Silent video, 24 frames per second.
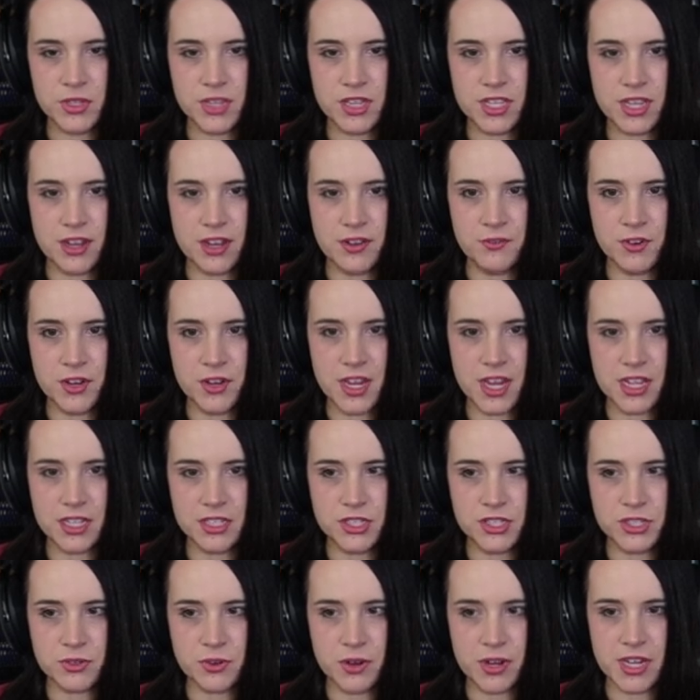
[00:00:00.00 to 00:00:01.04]
With every
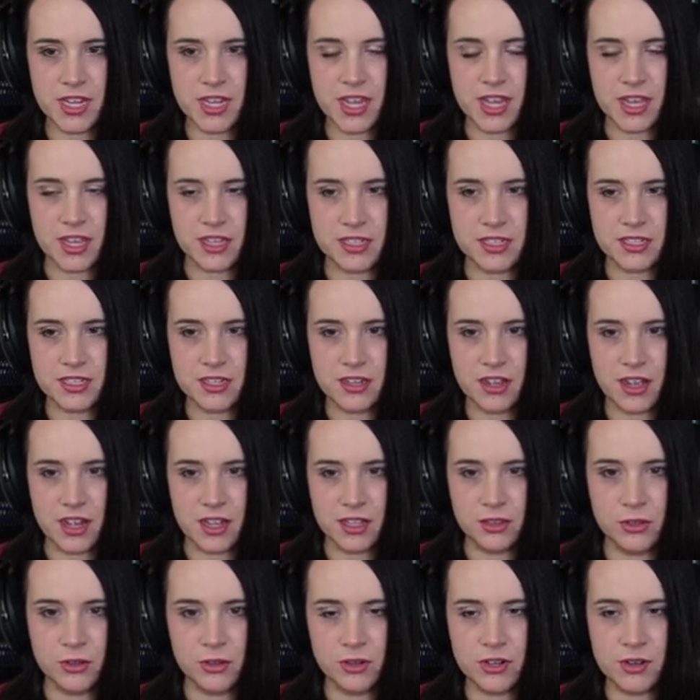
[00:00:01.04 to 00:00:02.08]
answer I get, I
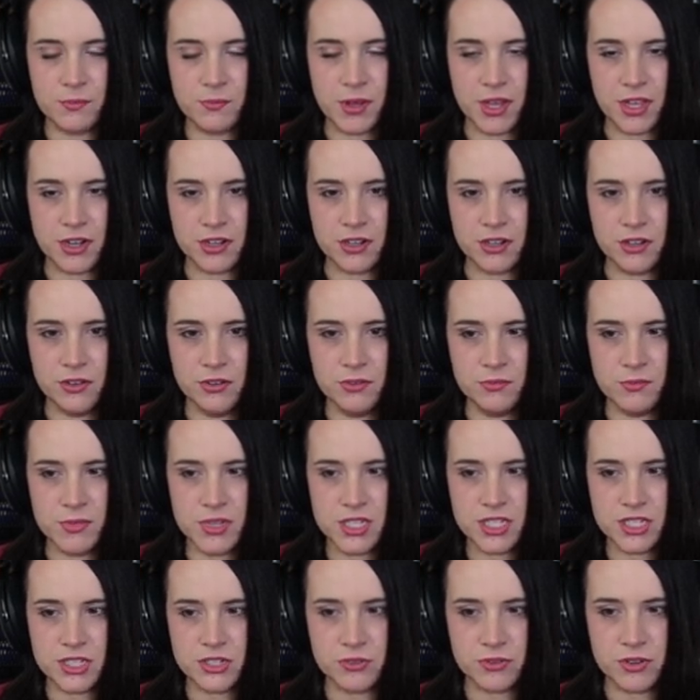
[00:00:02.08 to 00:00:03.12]
learn about a new
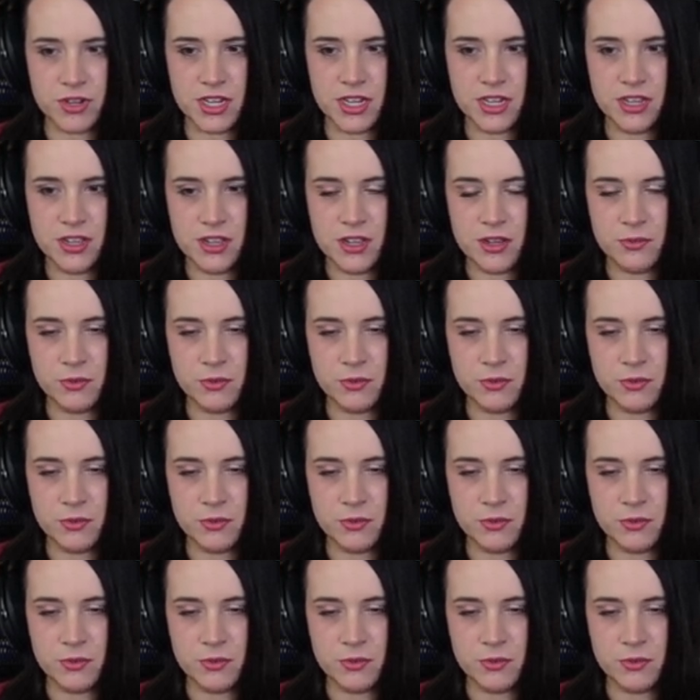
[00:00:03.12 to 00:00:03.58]
mystery.